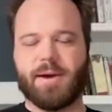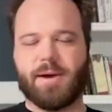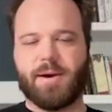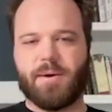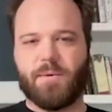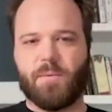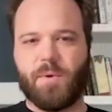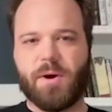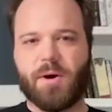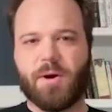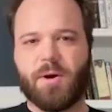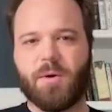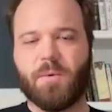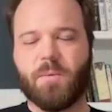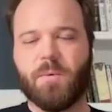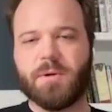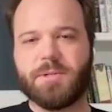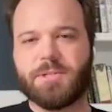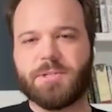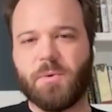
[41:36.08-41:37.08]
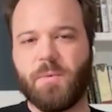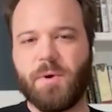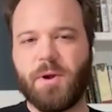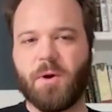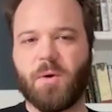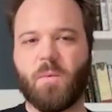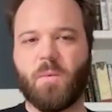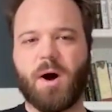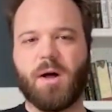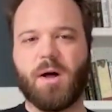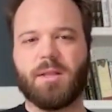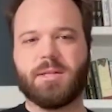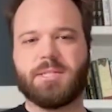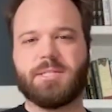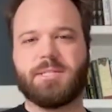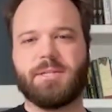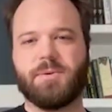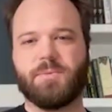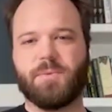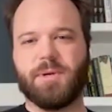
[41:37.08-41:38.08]
Uh, we are so we are
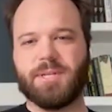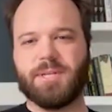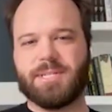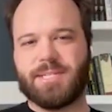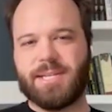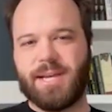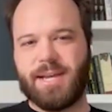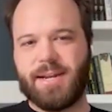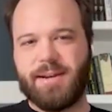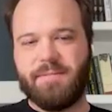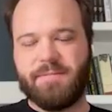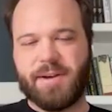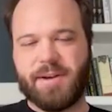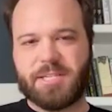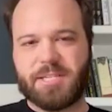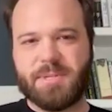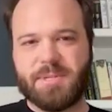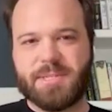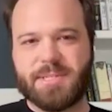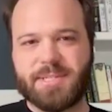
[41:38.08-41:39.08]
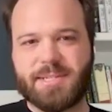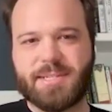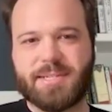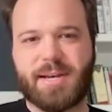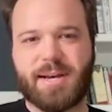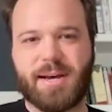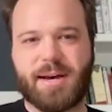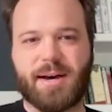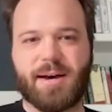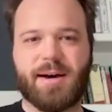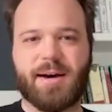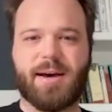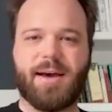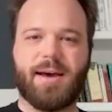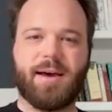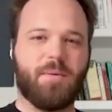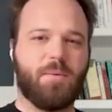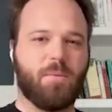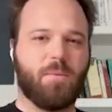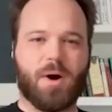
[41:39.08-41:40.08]
Wollaston Real Estate Investments uh,
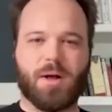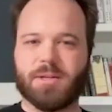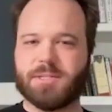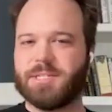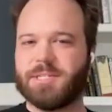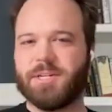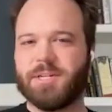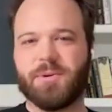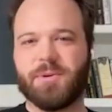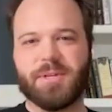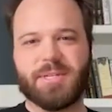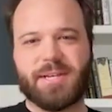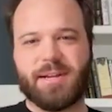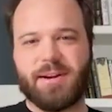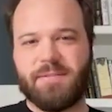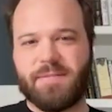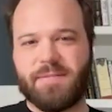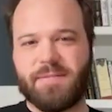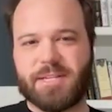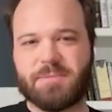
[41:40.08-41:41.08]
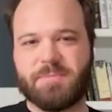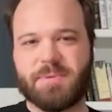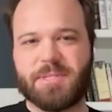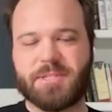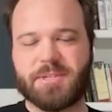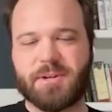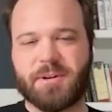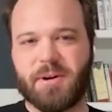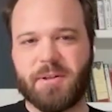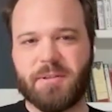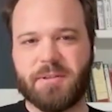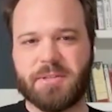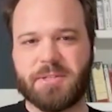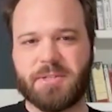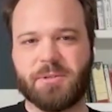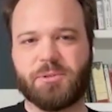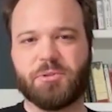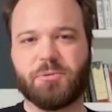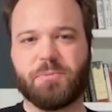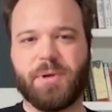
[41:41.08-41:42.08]
at Wollaston Real Estate Investments on all the
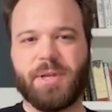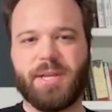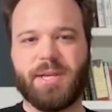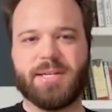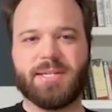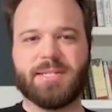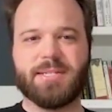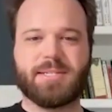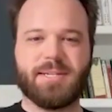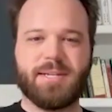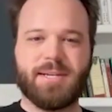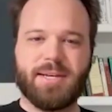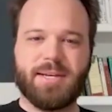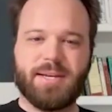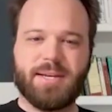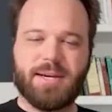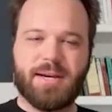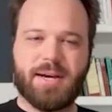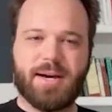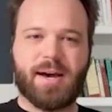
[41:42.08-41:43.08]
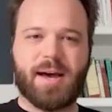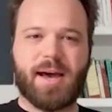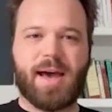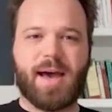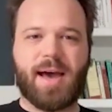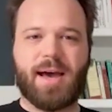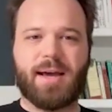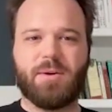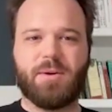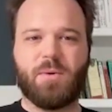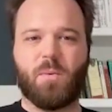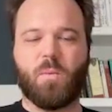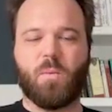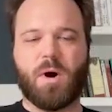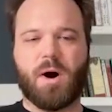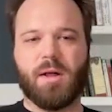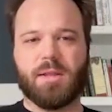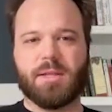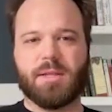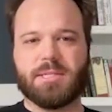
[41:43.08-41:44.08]
social medias, uh, at
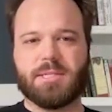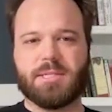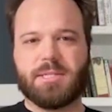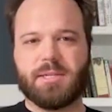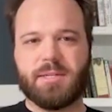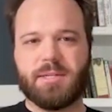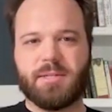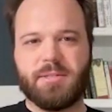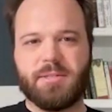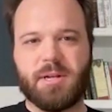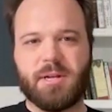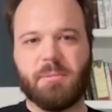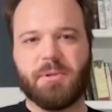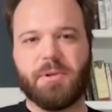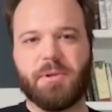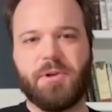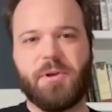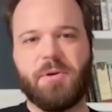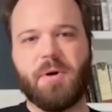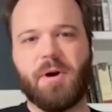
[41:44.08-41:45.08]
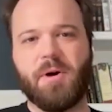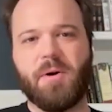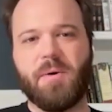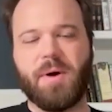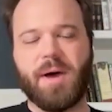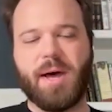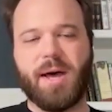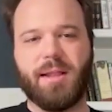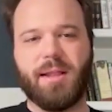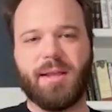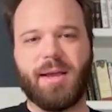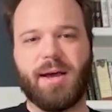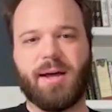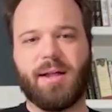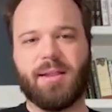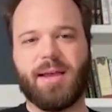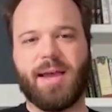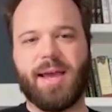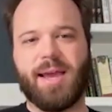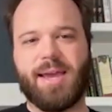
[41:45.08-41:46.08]
Wollaston, W O L
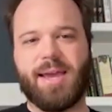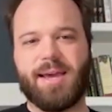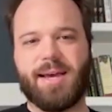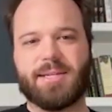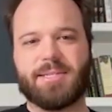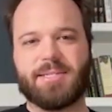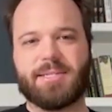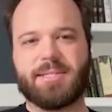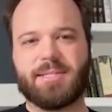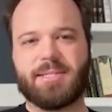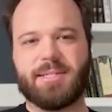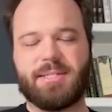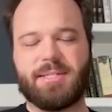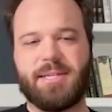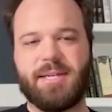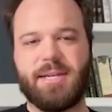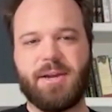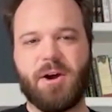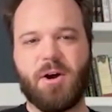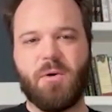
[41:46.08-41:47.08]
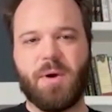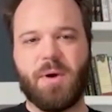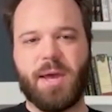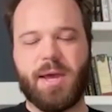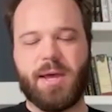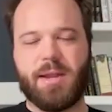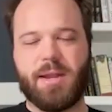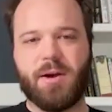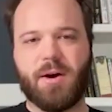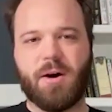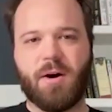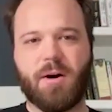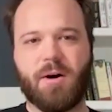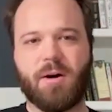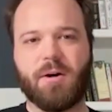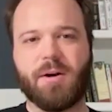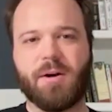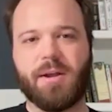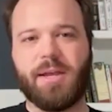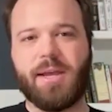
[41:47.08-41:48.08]
L A S T O N
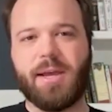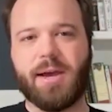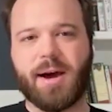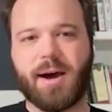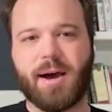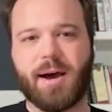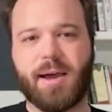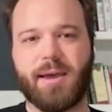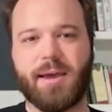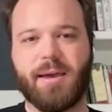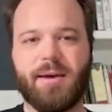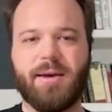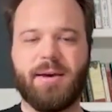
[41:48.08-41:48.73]
R E I,